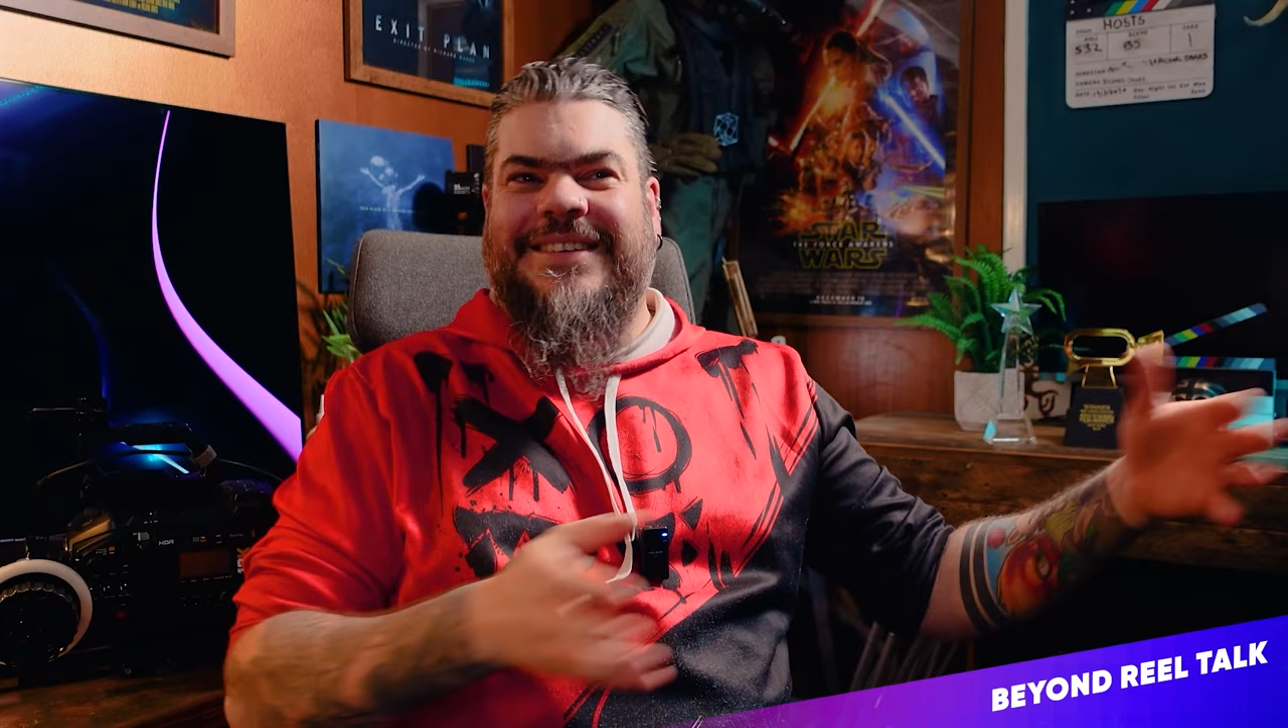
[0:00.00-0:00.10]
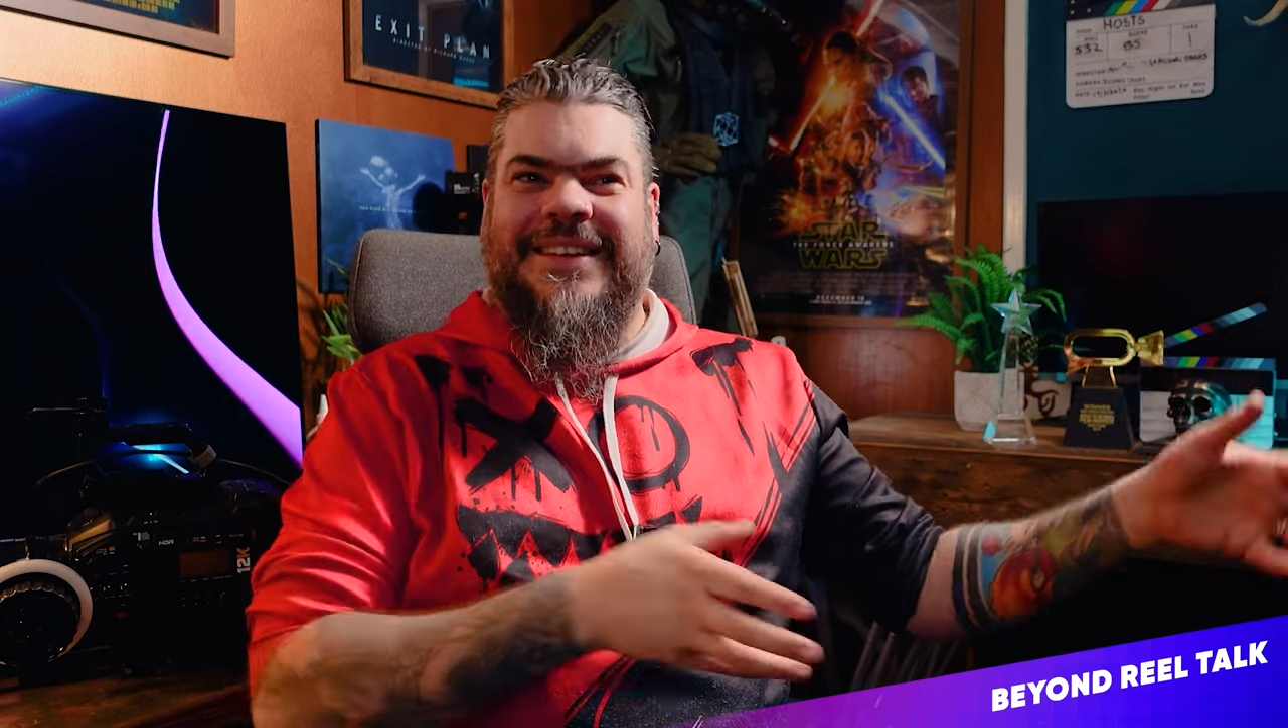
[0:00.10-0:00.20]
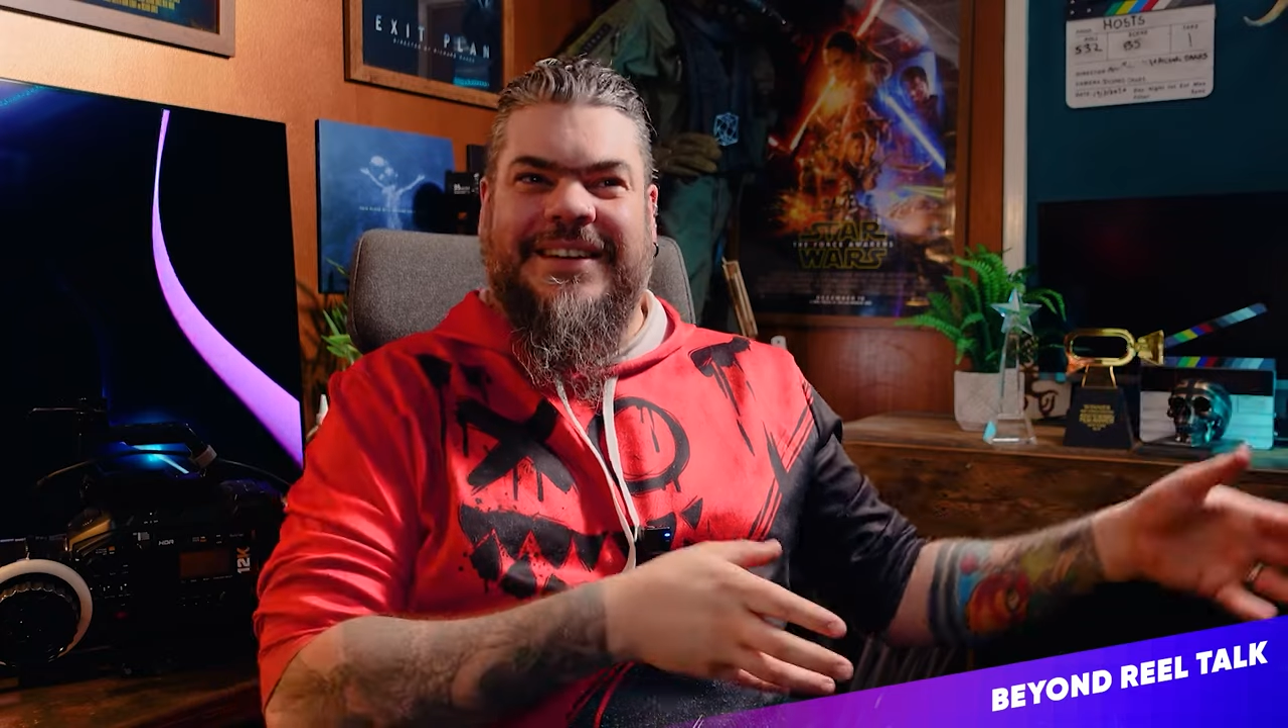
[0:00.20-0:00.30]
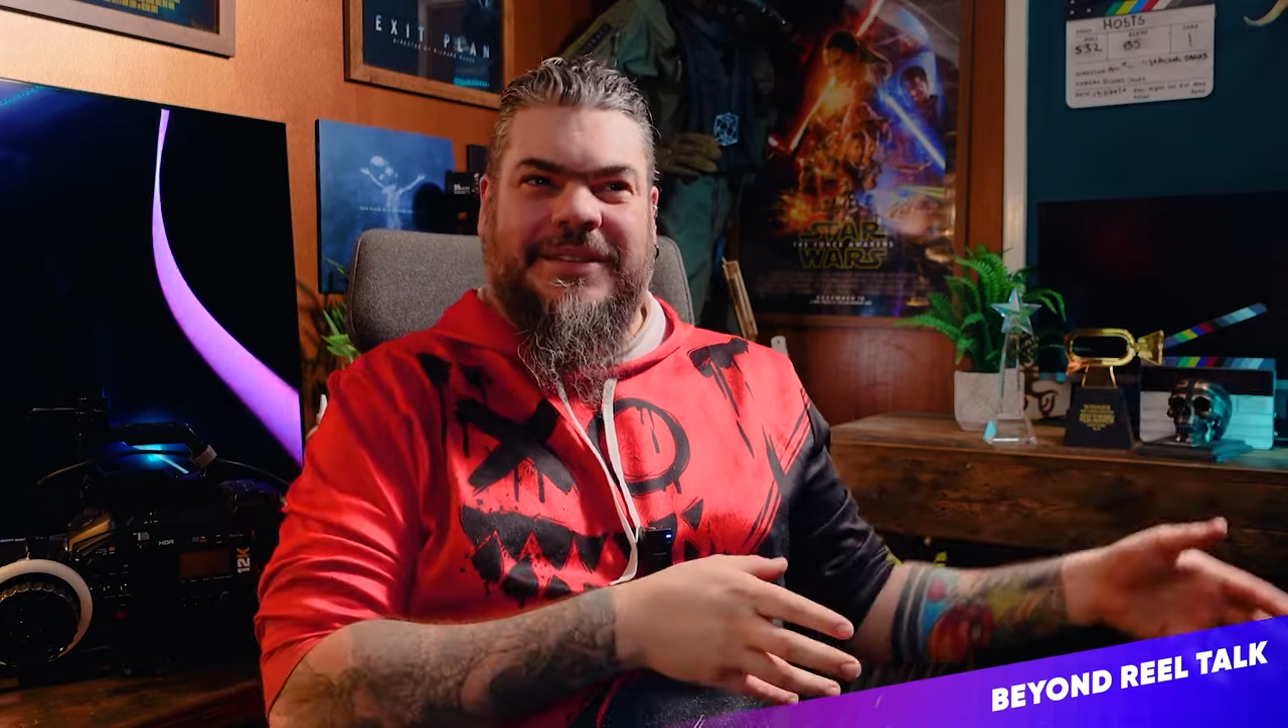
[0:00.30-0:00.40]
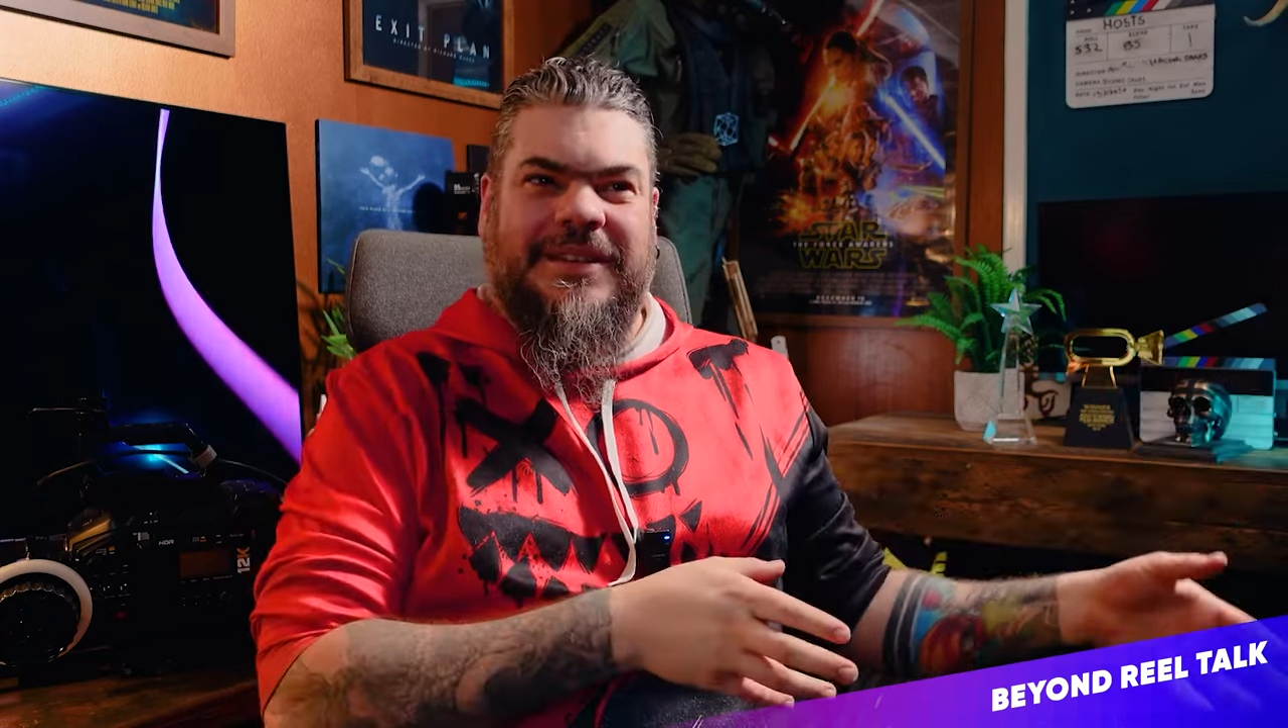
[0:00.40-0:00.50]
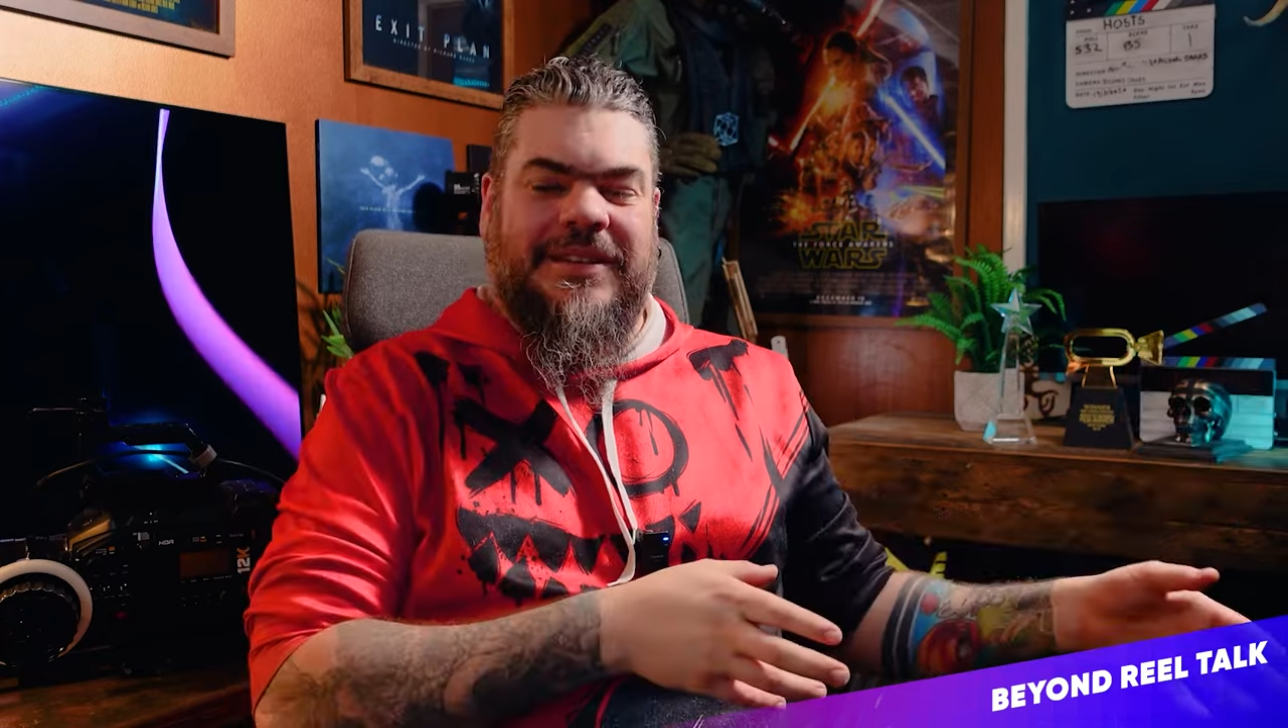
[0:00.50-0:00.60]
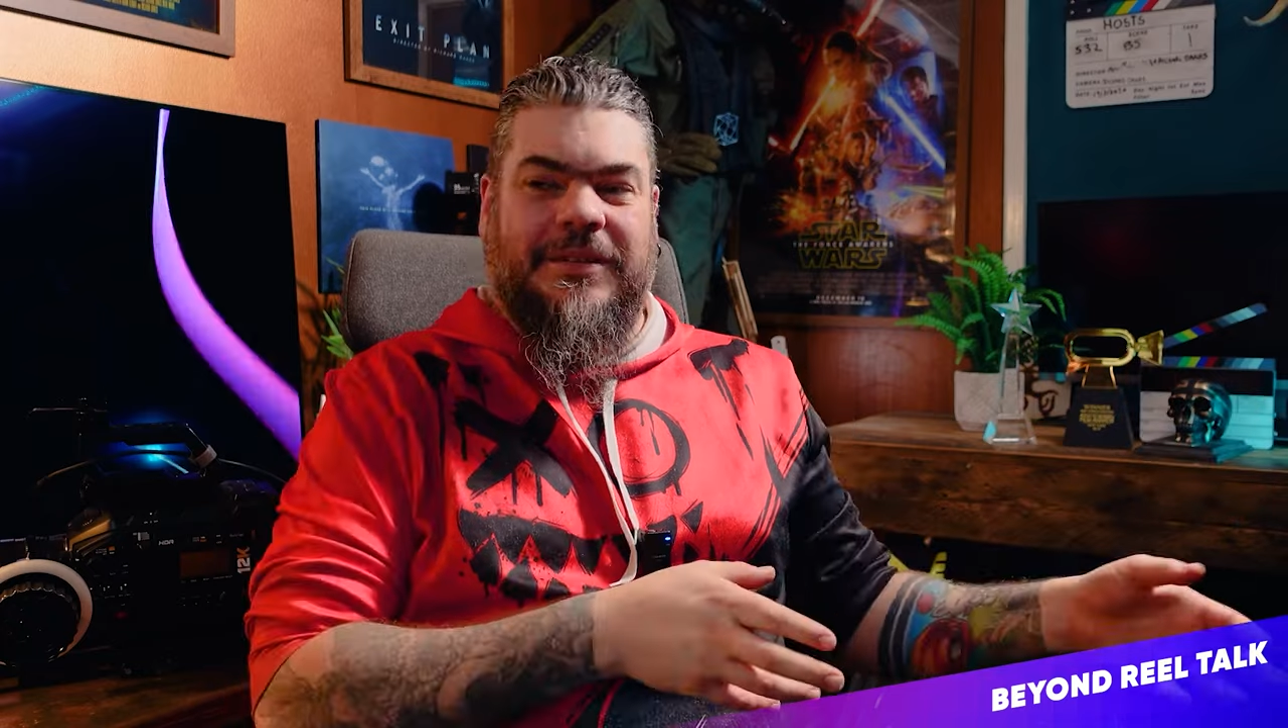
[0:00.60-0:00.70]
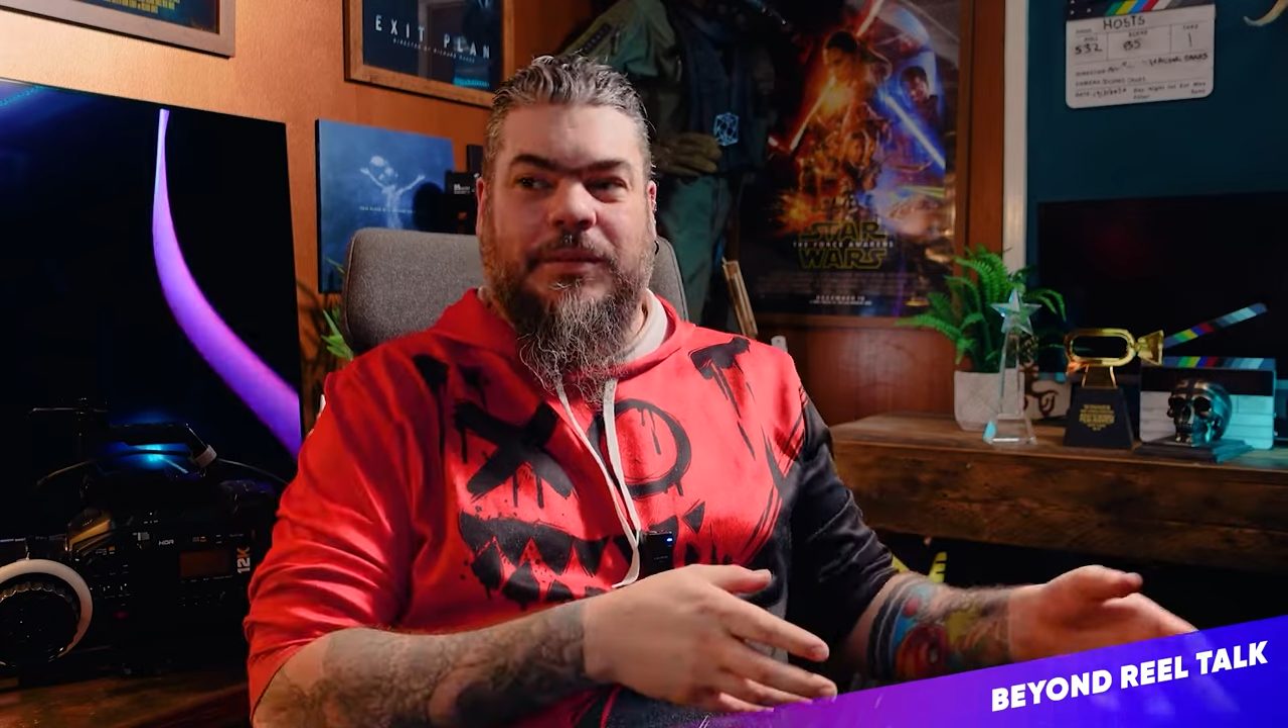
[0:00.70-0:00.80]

it's like with